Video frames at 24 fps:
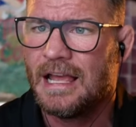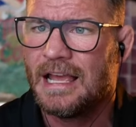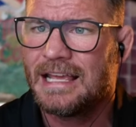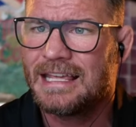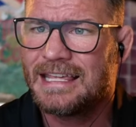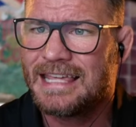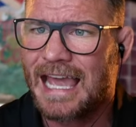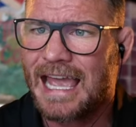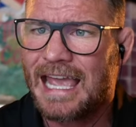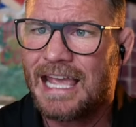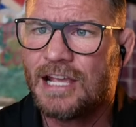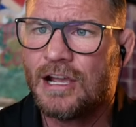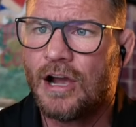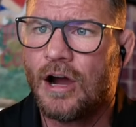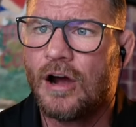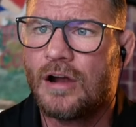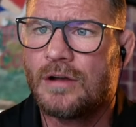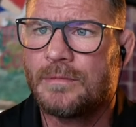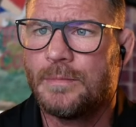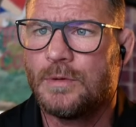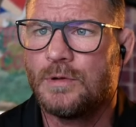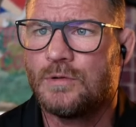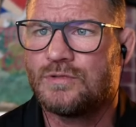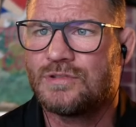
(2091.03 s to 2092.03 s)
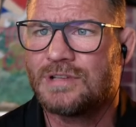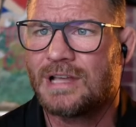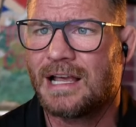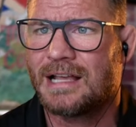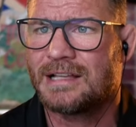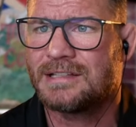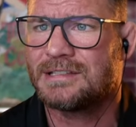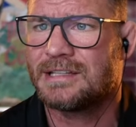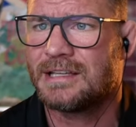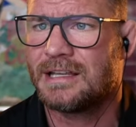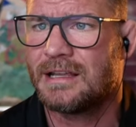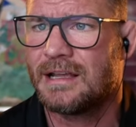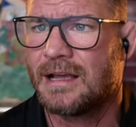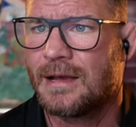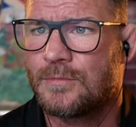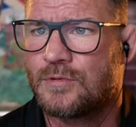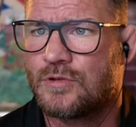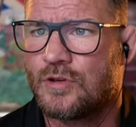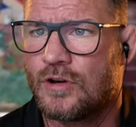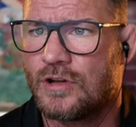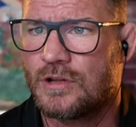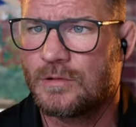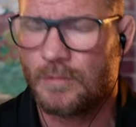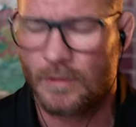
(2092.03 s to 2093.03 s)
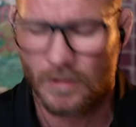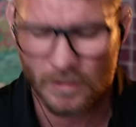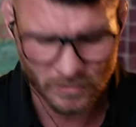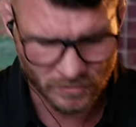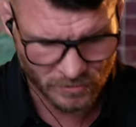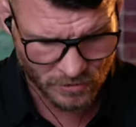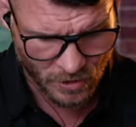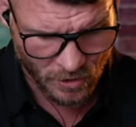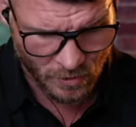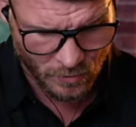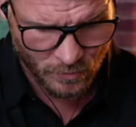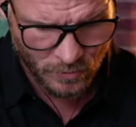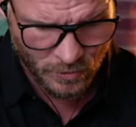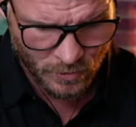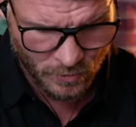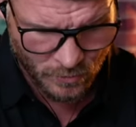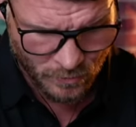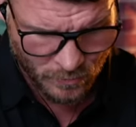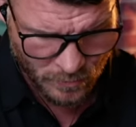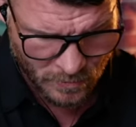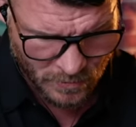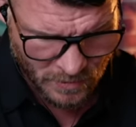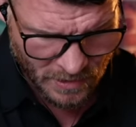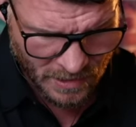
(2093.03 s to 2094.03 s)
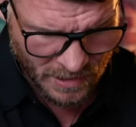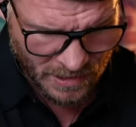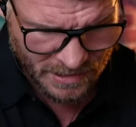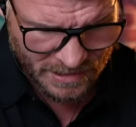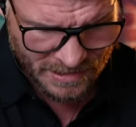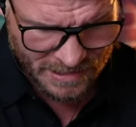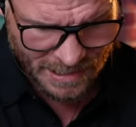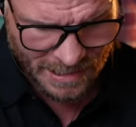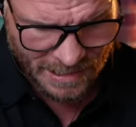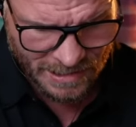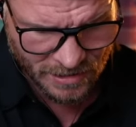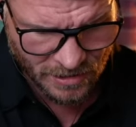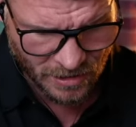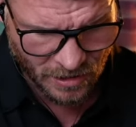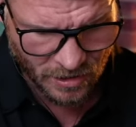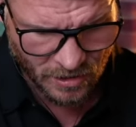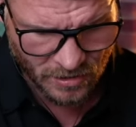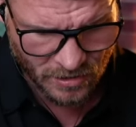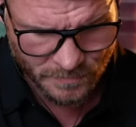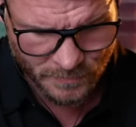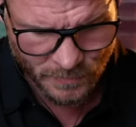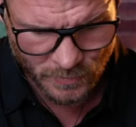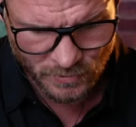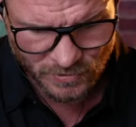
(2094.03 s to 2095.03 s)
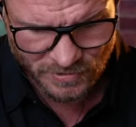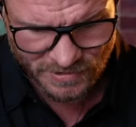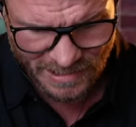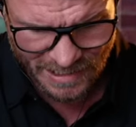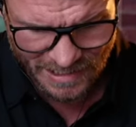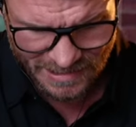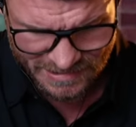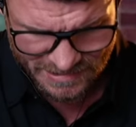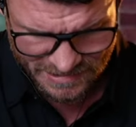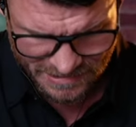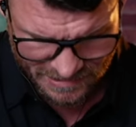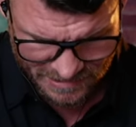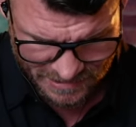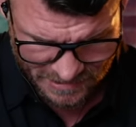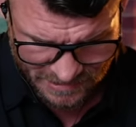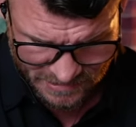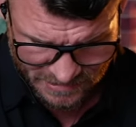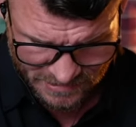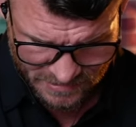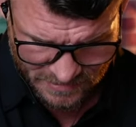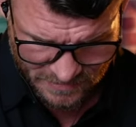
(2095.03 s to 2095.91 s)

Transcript: Gegard Mousasi. I'm sure you all know who Gegard Mousasi is.